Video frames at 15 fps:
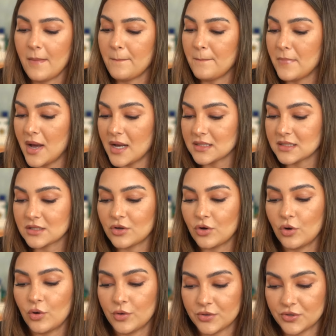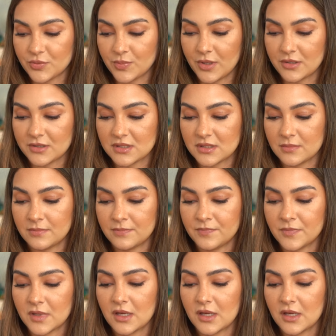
musk, orange blossom,